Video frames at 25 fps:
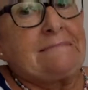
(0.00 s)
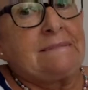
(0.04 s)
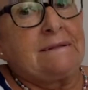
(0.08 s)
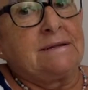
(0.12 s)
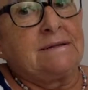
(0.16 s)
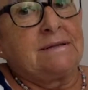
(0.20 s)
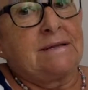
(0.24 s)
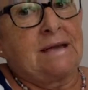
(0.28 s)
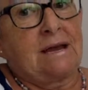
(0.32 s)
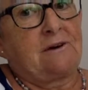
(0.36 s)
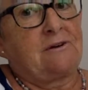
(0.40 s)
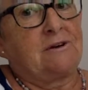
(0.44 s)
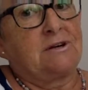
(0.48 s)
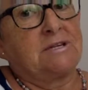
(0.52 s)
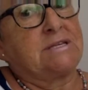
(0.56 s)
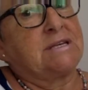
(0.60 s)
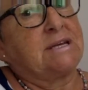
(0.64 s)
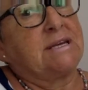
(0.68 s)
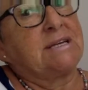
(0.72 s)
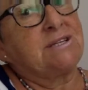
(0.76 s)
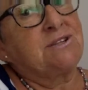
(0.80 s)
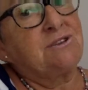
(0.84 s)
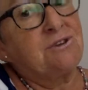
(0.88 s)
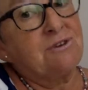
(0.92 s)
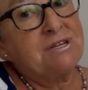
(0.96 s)
dare I say,
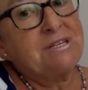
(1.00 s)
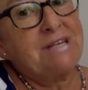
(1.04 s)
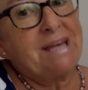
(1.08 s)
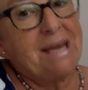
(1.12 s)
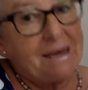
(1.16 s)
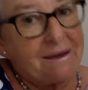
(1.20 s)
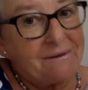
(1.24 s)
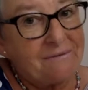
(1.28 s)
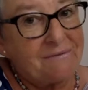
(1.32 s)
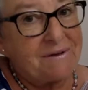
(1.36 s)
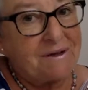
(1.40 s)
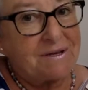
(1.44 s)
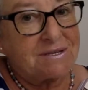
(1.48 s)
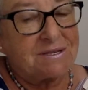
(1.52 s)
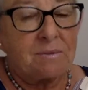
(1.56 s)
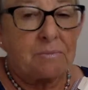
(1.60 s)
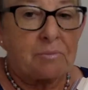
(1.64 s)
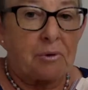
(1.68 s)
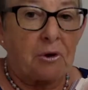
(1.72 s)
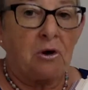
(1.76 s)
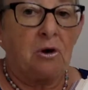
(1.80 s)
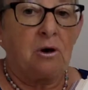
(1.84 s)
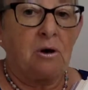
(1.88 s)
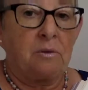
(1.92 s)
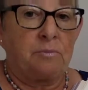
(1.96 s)
it's not as heavy as a
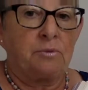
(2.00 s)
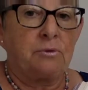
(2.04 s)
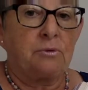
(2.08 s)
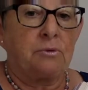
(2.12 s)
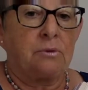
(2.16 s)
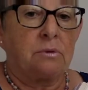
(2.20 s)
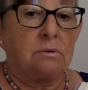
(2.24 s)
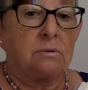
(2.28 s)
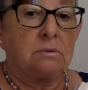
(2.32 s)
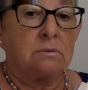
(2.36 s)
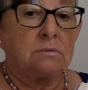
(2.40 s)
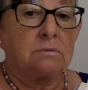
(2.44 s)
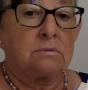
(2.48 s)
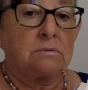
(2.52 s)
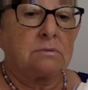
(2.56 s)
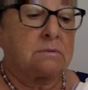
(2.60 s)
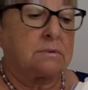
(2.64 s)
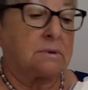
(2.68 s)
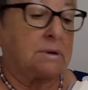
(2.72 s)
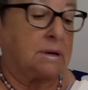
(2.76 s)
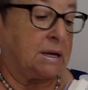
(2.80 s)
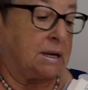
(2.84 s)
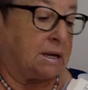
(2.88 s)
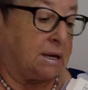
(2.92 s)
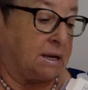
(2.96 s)
Bible.
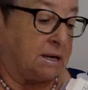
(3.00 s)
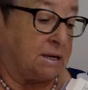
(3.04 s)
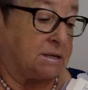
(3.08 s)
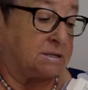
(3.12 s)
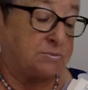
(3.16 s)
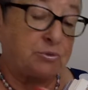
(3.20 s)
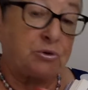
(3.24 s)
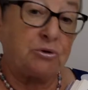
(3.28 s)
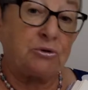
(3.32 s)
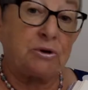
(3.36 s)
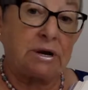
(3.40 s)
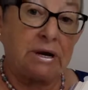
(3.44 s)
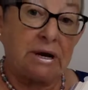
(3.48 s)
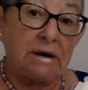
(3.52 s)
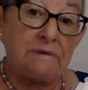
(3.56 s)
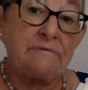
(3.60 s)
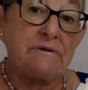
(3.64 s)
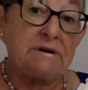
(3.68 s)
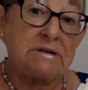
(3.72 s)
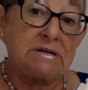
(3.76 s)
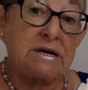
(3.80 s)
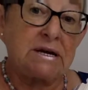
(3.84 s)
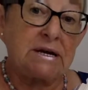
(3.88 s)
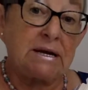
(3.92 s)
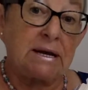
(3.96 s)
It is put in
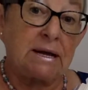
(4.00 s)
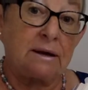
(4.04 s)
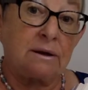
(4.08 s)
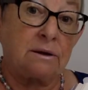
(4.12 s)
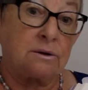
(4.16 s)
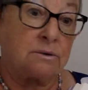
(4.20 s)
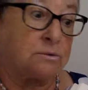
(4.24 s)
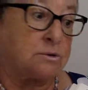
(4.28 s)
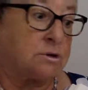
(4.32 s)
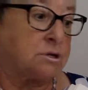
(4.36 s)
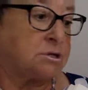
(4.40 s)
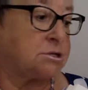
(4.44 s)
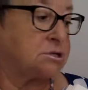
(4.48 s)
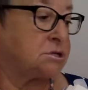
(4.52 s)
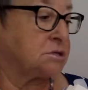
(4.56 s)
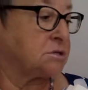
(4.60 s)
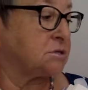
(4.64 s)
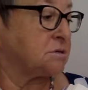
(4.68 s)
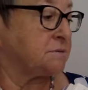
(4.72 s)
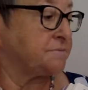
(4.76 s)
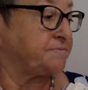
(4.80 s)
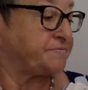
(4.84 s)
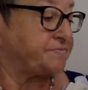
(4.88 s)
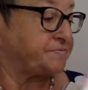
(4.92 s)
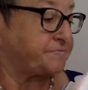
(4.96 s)
everyday language,
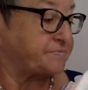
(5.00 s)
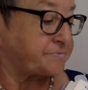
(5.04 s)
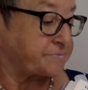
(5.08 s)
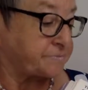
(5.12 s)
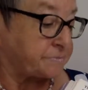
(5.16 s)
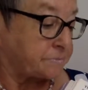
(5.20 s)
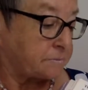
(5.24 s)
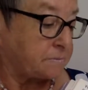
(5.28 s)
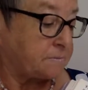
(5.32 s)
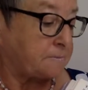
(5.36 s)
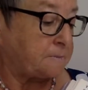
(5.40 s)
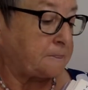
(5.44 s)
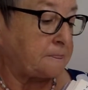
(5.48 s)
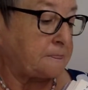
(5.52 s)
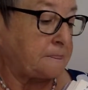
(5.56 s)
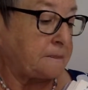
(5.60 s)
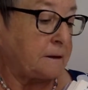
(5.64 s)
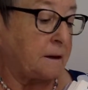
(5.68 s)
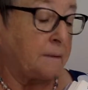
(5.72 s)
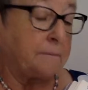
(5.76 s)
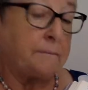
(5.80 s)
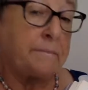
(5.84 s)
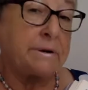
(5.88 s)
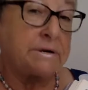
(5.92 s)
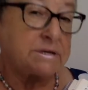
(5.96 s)

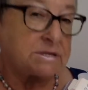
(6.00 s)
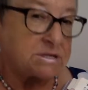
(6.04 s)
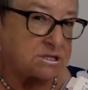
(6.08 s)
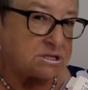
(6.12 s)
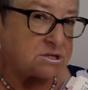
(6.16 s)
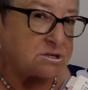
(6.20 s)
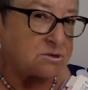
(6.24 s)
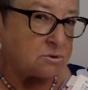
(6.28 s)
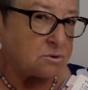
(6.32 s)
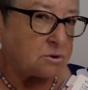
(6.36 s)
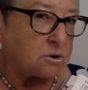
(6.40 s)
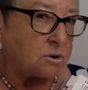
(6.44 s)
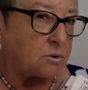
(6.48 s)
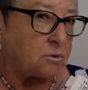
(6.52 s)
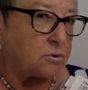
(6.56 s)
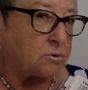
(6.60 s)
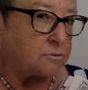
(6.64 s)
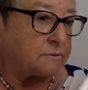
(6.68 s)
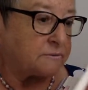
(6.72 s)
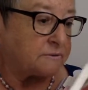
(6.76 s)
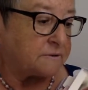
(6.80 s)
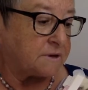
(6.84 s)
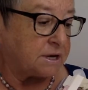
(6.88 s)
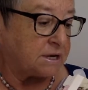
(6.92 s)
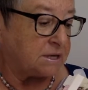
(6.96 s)
but it's still got all
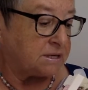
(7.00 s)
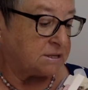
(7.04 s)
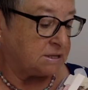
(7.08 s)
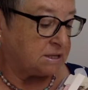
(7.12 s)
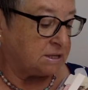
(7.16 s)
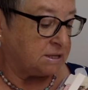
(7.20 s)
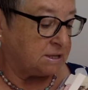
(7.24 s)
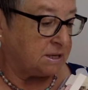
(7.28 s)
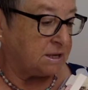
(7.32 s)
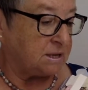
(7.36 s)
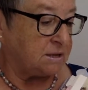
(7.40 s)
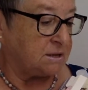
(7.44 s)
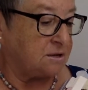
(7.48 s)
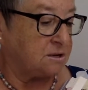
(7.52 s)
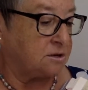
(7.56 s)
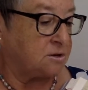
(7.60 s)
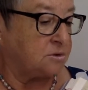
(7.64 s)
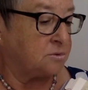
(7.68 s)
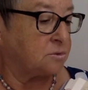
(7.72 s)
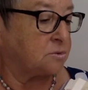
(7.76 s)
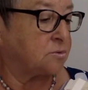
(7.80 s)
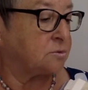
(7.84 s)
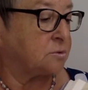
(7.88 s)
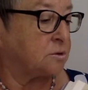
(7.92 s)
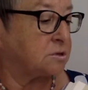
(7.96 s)
the things in there that you
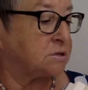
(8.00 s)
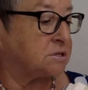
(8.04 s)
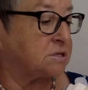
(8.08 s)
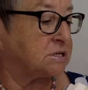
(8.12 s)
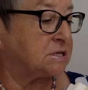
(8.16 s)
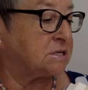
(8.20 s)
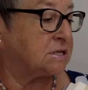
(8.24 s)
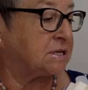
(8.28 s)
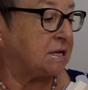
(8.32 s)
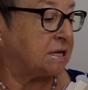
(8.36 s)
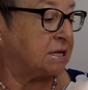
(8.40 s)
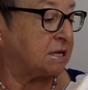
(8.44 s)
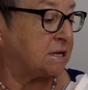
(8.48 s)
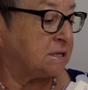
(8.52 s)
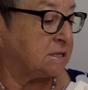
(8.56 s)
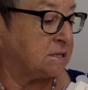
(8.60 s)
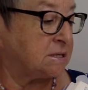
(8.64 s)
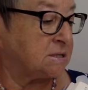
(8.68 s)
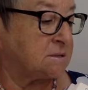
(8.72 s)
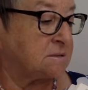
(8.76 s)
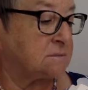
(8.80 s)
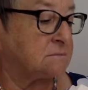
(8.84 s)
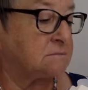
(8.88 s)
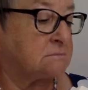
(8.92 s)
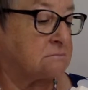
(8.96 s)
would want and need
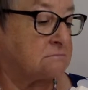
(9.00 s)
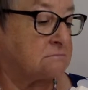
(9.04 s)
and